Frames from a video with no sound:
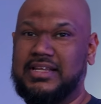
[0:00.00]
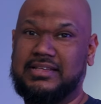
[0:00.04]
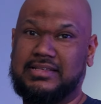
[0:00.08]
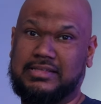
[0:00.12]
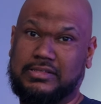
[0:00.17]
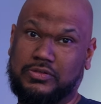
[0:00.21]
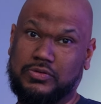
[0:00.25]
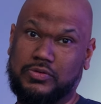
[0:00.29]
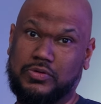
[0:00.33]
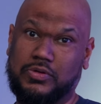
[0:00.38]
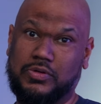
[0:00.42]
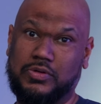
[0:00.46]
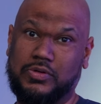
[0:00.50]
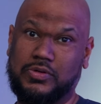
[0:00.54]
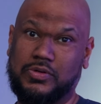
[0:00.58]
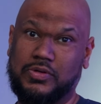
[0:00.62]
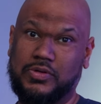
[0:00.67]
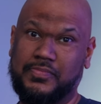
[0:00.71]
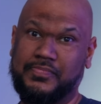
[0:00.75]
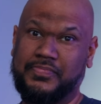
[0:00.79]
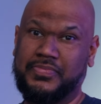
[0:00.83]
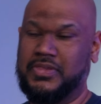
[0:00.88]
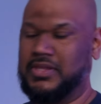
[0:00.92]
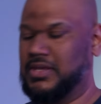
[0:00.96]
this too
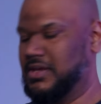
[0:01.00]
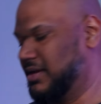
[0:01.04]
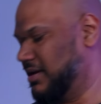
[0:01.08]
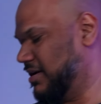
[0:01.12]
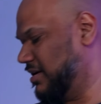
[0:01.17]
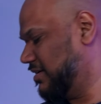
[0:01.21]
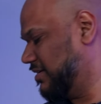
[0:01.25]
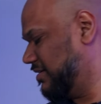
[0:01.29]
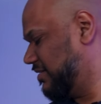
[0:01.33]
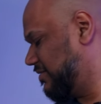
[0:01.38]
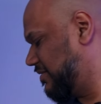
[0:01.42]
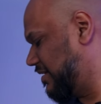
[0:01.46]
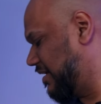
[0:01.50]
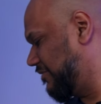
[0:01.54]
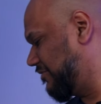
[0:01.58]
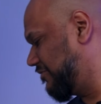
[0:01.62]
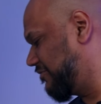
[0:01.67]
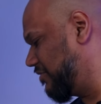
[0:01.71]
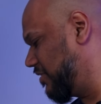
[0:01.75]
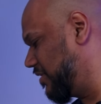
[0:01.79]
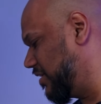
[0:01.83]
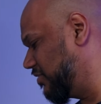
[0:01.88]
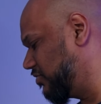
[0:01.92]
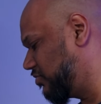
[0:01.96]
stuff
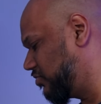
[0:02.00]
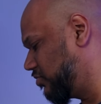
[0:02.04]
really